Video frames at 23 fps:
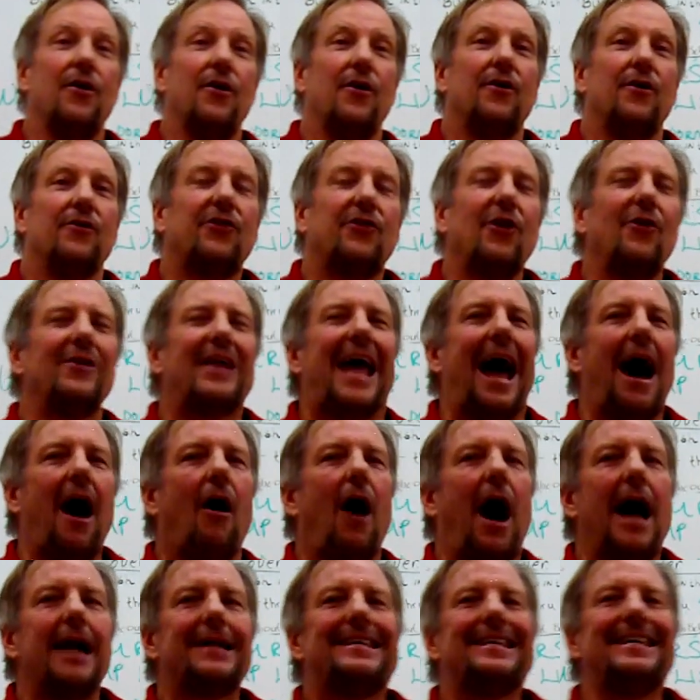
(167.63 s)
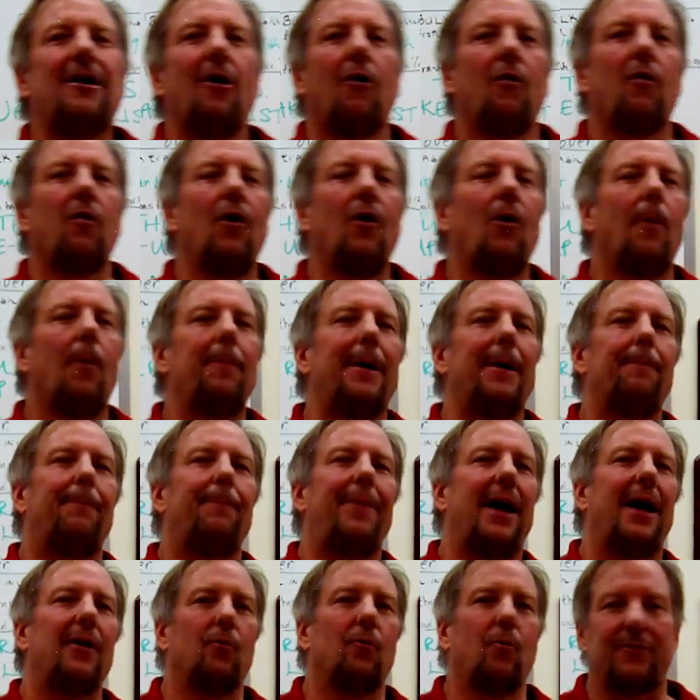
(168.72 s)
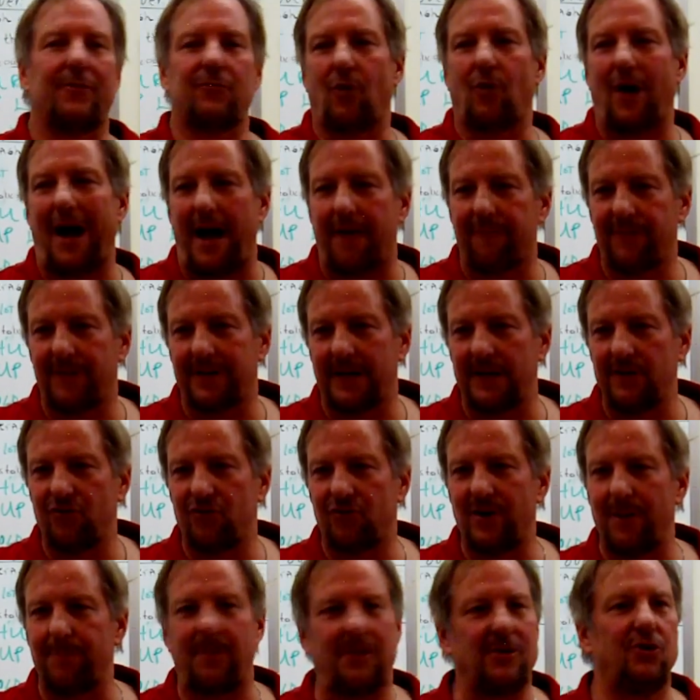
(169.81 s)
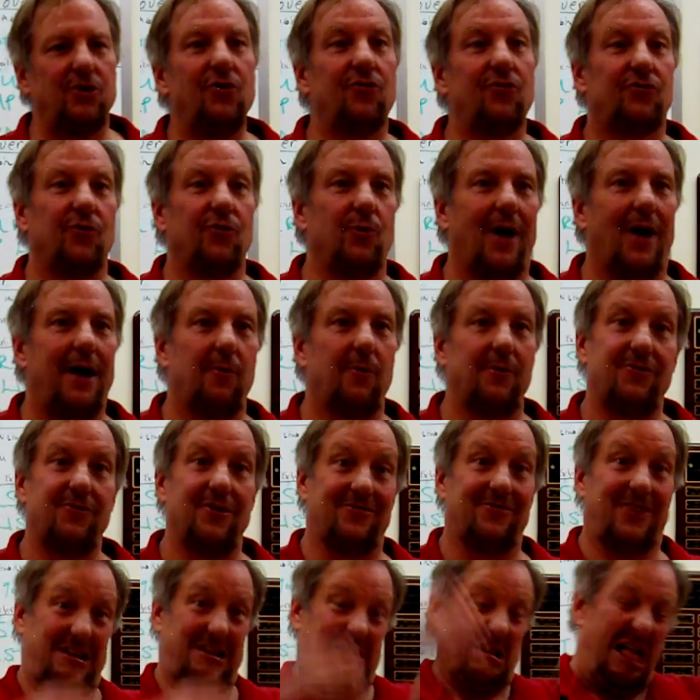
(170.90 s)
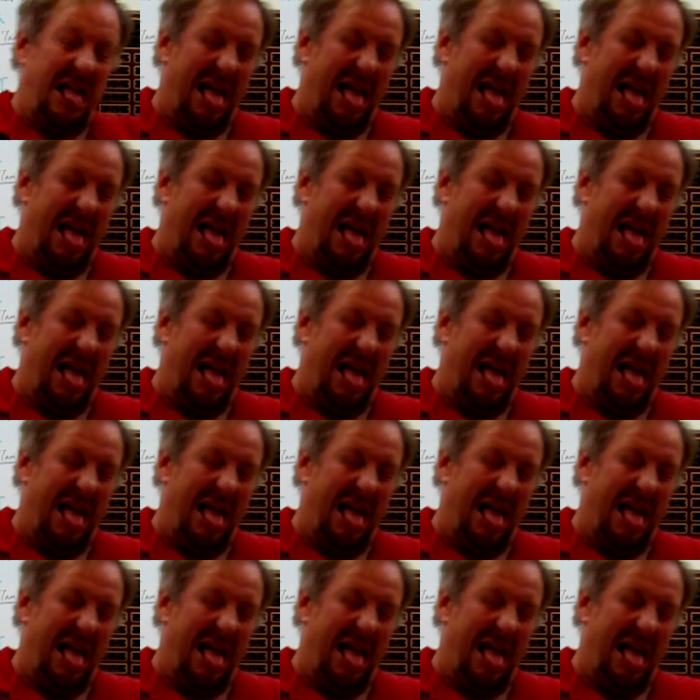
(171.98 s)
So now I deal a little bit better with traffic and shit, but used to I would just like,